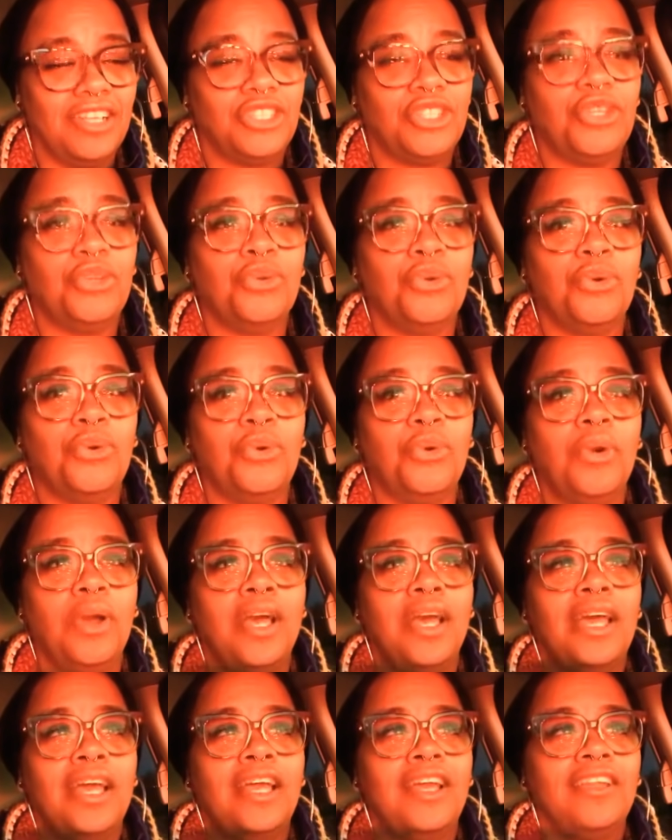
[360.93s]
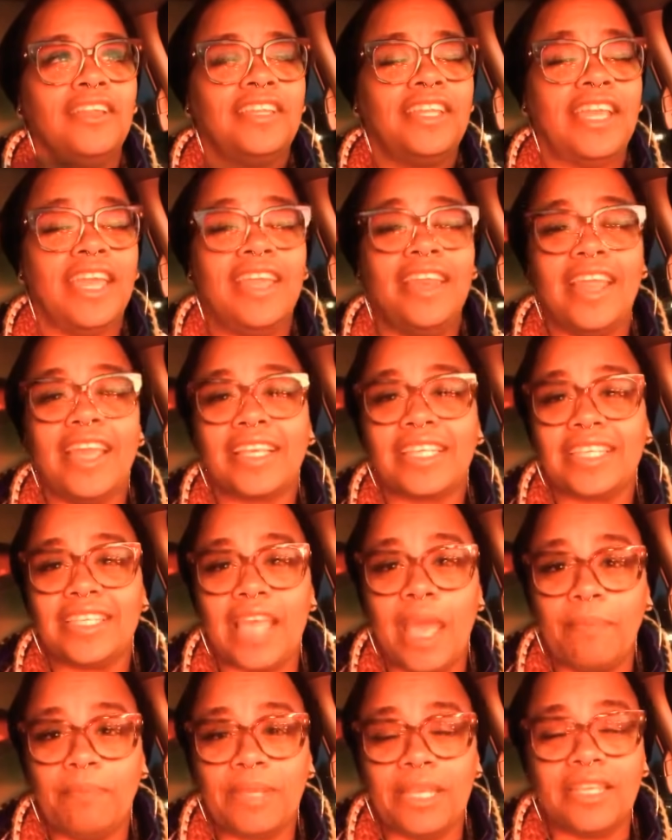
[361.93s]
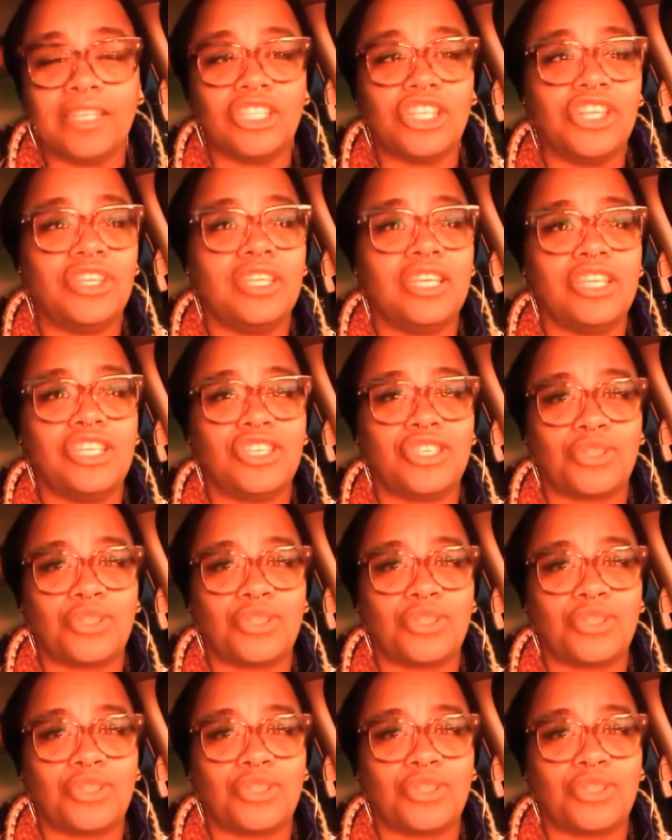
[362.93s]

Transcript: to get accepted into these